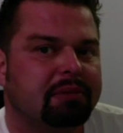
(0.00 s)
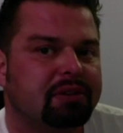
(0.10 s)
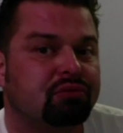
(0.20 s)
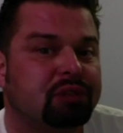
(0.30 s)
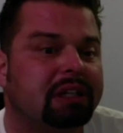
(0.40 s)

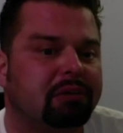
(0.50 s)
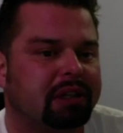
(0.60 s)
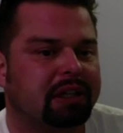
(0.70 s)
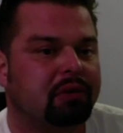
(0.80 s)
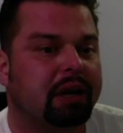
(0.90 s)
was really,
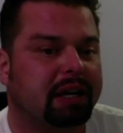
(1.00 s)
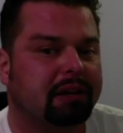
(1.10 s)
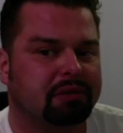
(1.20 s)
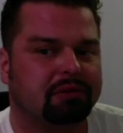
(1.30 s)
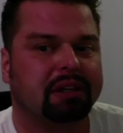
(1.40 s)
really quick, and
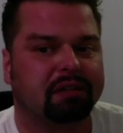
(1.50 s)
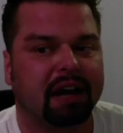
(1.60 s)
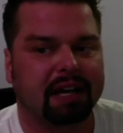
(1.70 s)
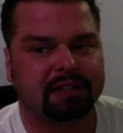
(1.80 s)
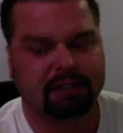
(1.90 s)
it was really
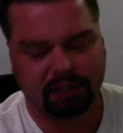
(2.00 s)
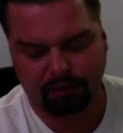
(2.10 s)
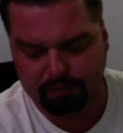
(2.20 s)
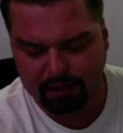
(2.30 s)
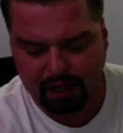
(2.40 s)
fast,
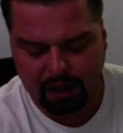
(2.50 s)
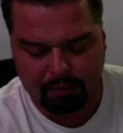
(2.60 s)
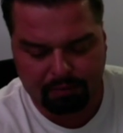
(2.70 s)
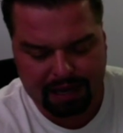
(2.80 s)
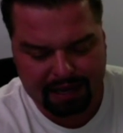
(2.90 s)

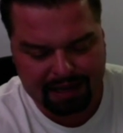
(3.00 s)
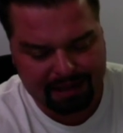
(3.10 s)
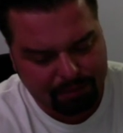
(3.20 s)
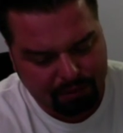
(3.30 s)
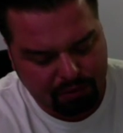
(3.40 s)

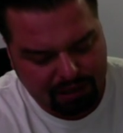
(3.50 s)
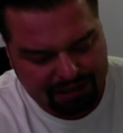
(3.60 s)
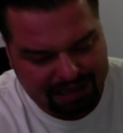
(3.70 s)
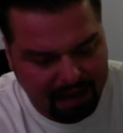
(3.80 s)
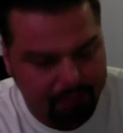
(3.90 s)
But what
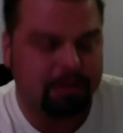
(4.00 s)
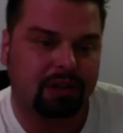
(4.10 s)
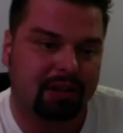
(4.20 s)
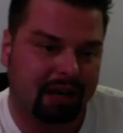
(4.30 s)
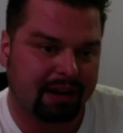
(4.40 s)
led me
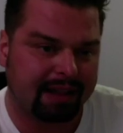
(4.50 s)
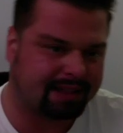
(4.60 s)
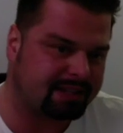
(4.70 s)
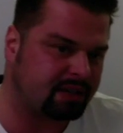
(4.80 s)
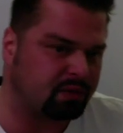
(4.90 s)
to there, and
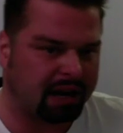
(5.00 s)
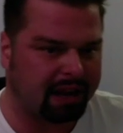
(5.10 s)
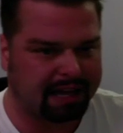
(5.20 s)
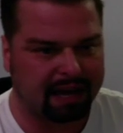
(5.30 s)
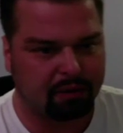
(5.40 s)
this is what
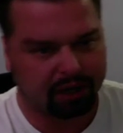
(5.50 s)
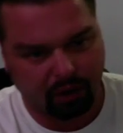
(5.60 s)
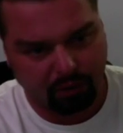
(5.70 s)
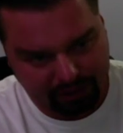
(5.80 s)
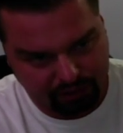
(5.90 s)
I kind of want to
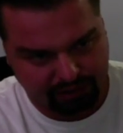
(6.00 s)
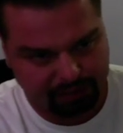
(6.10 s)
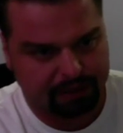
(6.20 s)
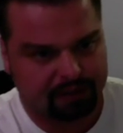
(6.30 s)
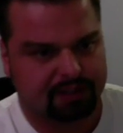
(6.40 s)
go into a
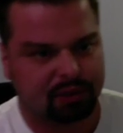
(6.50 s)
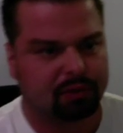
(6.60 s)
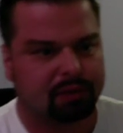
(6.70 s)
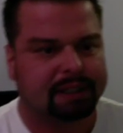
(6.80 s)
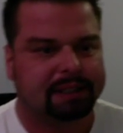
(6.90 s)
little bit,
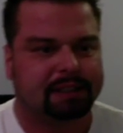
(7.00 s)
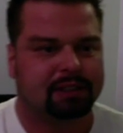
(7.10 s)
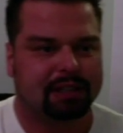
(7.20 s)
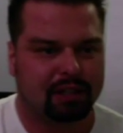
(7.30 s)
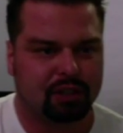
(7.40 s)
so
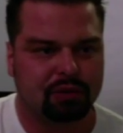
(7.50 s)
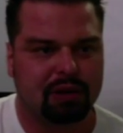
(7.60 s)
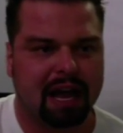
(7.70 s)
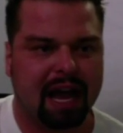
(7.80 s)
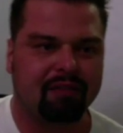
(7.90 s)
that you
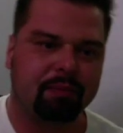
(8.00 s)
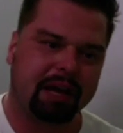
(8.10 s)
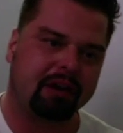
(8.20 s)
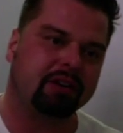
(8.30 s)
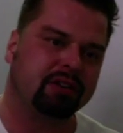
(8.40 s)
have a
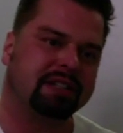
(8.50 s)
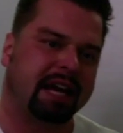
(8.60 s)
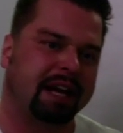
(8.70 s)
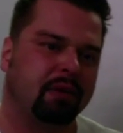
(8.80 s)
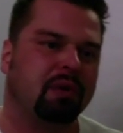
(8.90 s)
better
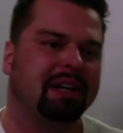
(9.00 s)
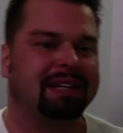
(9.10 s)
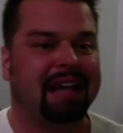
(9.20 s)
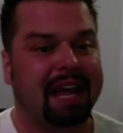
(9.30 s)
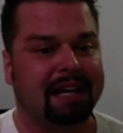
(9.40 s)
understanding of what it
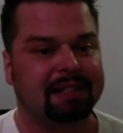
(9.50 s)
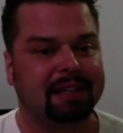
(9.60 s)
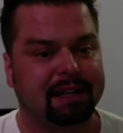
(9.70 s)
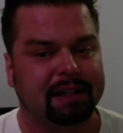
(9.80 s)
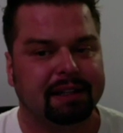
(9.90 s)
takes. And